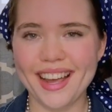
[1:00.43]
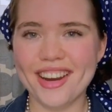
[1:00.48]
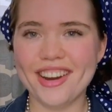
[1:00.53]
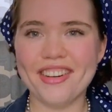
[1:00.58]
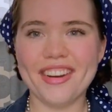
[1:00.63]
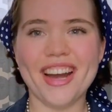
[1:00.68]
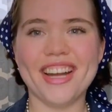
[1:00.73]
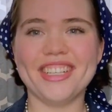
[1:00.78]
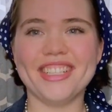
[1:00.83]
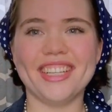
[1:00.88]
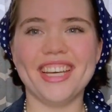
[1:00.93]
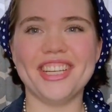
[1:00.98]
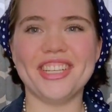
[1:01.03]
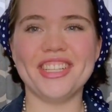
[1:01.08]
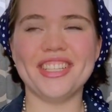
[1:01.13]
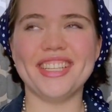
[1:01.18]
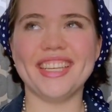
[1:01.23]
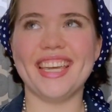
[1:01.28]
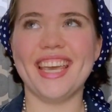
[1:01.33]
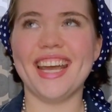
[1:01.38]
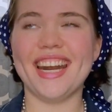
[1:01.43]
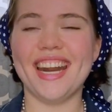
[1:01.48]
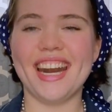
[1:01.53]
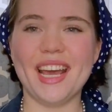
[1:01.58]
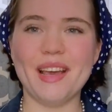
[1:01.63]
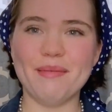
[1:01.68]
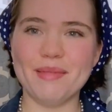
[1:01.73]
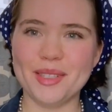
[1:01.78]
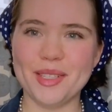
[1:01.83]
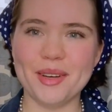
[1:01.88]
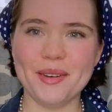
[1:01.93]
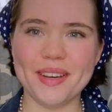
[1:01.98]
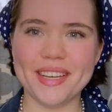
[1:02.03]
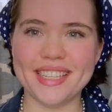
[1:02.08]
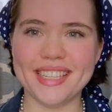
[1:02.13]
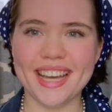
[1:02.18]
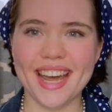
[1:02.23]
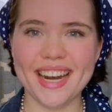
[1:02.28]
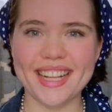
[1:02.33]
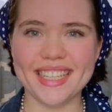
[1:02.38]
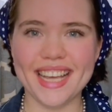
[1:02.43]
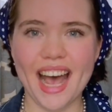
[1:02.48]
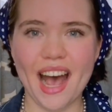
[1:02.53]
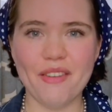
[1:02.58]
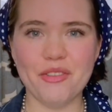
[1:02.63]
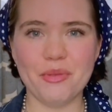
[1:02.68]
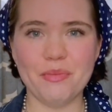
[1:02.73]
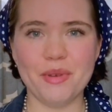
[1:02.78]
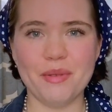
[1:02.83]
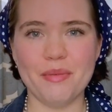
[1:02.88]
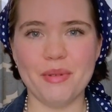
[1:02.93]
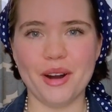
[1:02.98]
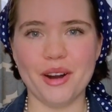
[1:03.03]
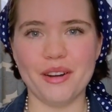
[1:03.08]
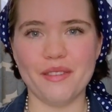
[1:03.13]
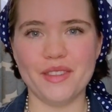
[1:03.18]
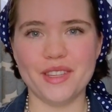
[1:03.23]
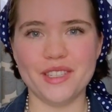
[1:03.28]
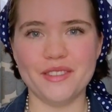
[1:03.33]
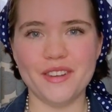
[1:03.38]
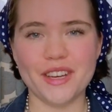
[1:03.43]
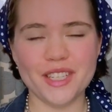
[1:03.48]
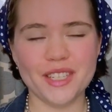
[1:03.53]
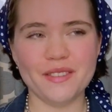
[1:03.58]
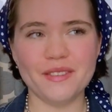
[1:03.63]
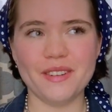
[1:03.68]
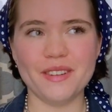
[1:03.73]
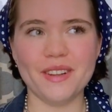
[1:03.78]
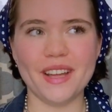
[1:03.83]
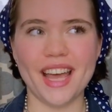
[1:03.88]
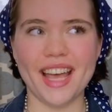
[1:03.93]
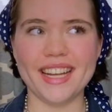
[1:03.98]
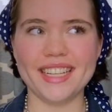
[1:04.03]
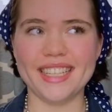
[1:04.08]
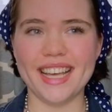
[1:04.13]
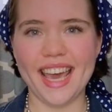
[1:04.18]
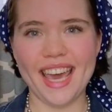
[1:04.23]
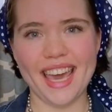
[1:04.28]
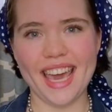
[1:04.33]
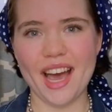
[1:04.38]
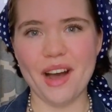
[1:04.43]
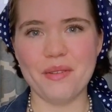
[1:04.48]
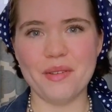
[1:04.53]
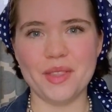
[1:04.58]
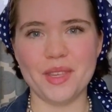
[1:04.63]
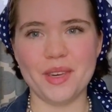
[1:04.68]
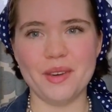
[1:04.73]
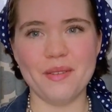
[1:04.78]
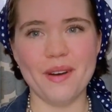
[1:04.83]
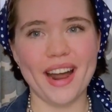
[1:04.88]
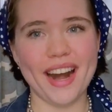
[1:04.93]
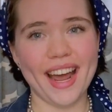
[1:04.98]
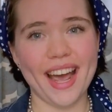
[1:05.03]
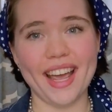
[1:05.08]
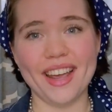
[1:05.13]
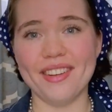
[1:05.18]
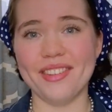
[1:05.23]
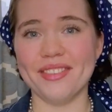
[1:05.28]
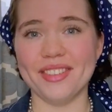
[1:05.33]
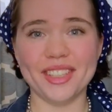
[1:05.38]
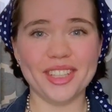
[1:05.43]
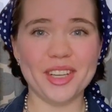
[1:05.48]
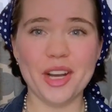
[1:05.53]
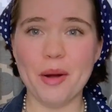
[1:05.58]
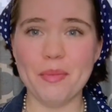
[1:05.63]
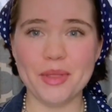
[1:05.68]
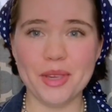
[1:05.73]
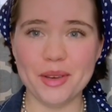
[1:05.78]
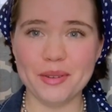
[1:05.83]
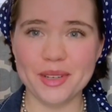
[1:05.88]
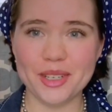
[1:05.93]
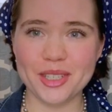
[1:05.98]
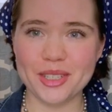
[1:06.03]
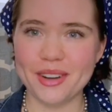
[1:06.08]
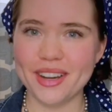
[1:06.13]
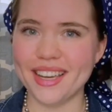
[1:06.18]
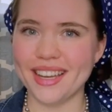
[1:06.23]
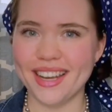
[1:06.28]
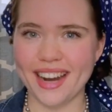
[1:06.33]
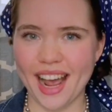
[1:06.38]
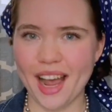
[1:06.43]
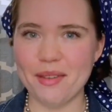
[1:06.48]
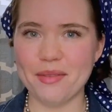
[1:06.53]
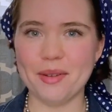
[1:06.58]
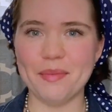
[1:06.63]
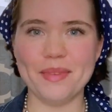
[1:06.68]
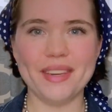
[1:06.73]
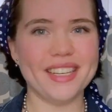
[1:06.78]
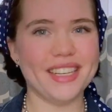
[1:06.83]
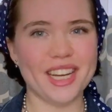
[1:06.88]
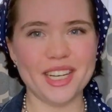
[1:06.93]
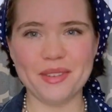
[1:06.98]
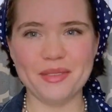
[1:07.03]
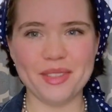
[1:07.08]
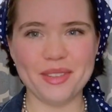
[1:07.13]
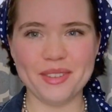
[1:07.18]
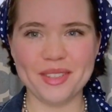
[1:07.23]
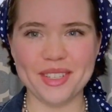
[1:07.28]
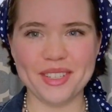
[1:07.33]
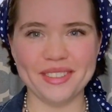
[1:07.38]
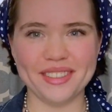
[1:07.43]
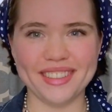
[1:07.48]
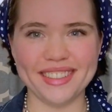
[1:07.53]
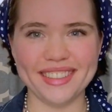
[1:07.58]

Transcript: Congratulations again, and I am so excited to have you be a part of this festival and to hang out with you, and I really hope that you enjoy it. I will be in touch with you soon.